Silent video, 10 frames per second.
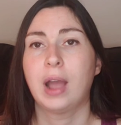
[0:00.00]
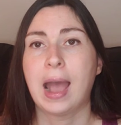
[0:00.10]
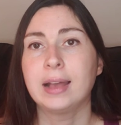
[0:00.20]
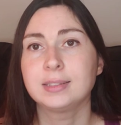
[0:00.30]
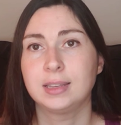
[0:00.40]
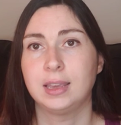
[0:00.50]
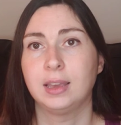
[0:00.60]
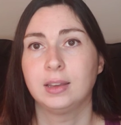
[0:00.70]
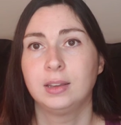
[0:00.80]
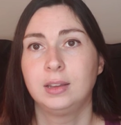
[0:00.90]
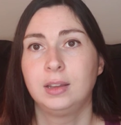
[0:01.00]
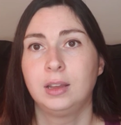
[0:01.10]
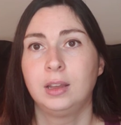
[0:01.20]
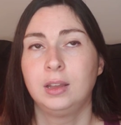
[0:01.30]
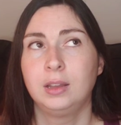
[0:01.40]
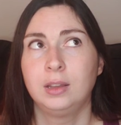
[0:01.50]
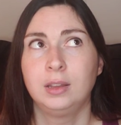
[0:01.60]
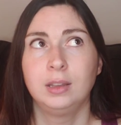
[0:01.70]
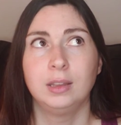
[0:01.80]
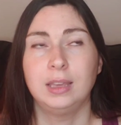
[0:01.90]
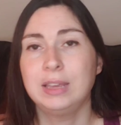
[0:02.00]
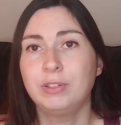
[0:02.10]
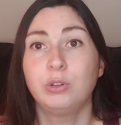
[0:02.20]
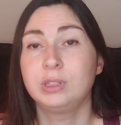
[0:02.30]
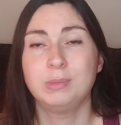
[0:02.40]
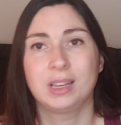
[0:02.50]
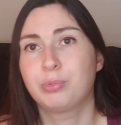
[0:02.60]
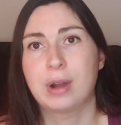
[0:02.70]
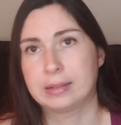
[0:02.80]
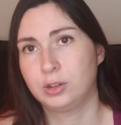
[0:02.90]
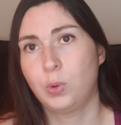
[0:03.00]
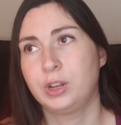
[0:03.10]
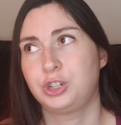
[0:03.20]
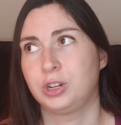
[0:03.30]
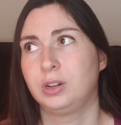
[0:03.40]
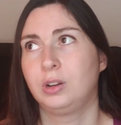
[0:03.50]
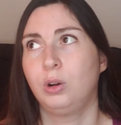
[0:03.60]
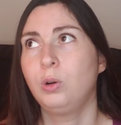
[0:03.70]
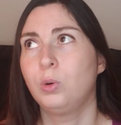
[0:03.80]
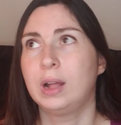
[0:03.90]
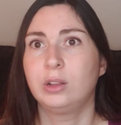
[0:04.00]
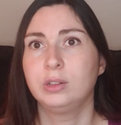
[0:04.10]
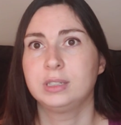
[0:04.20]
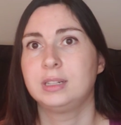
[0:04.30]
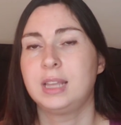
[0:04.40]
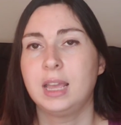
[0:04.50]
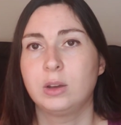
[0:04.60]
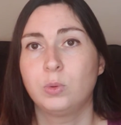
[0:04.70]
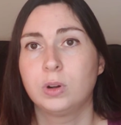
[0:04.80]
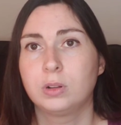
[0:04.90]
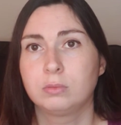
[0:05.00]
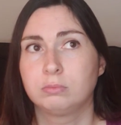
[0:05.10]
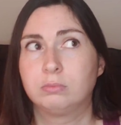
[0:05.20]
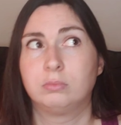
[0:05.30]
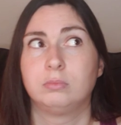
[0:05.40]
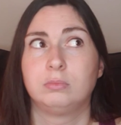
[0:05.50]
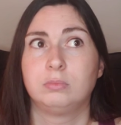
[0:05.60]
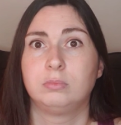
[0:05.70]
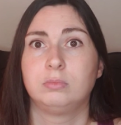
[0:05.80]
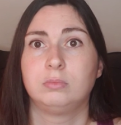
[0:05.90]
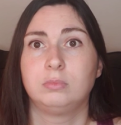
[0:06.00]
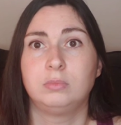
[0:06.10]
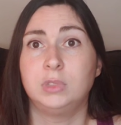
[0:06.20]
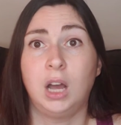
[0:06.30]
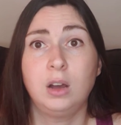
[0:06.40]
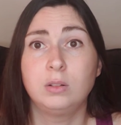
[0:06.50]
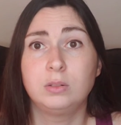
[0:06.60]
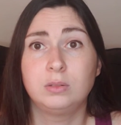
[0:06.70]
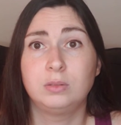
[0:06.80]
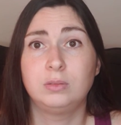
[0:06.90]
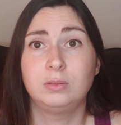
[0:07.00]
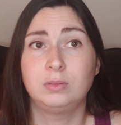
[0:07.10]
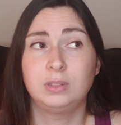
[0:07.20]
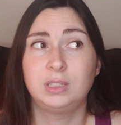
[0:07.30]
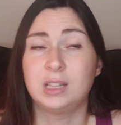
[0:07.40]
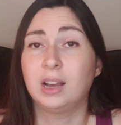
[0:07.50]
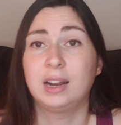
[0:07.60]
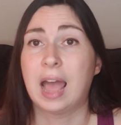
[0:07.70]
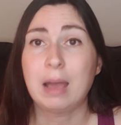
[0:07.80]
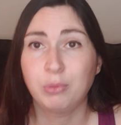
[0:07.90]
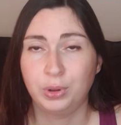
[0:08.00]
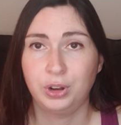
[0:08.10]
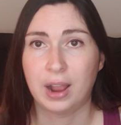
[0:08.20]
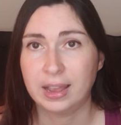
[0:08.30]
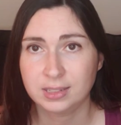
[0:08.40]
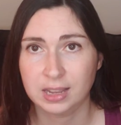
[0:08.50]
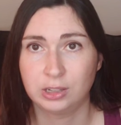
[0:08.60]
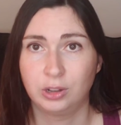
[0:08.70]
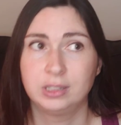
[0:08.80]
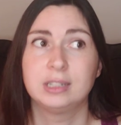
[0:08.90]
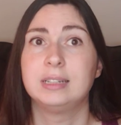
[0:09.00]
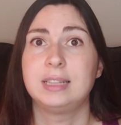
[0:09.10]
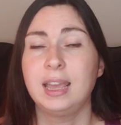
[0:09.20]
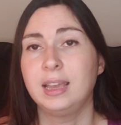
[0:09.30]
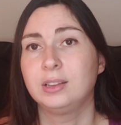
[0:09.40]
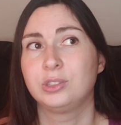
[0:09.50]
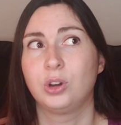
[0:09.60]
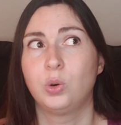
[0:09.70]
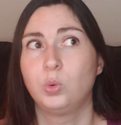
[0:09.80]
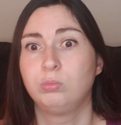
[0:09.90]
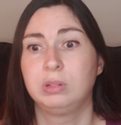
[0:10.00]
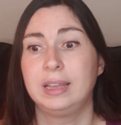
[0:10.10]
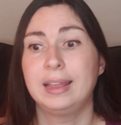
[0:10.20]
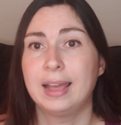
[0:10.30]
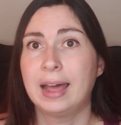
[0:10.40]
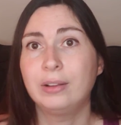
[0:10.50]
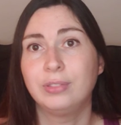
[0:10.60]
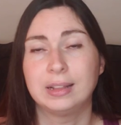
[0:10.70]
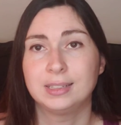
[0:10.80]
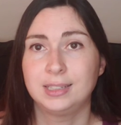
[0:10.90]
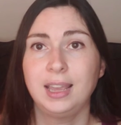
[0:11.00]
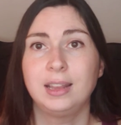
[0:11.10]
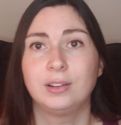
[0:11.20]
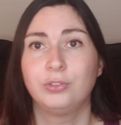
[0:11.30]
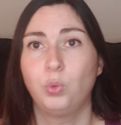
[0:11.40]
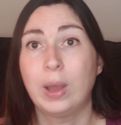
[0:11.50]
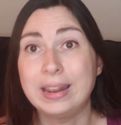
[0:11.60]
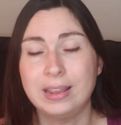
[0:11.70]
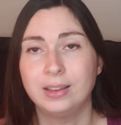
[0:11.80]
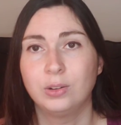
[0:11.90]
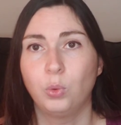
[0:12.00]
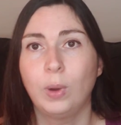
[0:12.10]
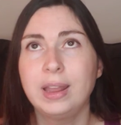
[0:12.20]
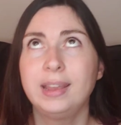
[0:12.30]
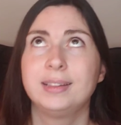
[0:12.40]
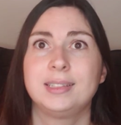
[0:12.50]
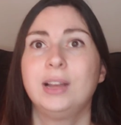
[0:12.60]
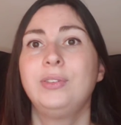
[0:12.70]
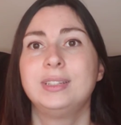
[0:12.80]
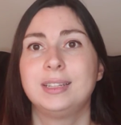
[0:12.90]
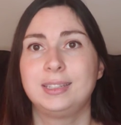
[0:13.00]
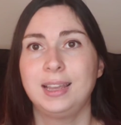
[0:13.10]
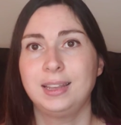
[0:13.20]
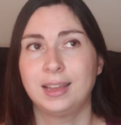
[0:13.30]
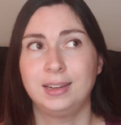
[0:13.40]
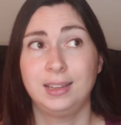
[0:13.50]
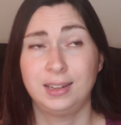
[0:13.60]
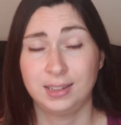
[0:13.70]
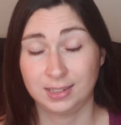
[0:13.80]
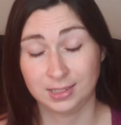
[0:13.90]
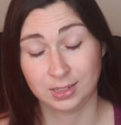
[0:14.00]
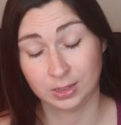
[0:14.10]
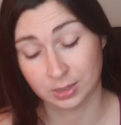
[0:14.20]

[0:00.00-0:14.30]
asking, even those things like a practical question, oh, how long is it going to take? Well, it's not going to happen when you're asking how long it's going to take. So get out of that state of waiting. Waiting itself is a state, and it's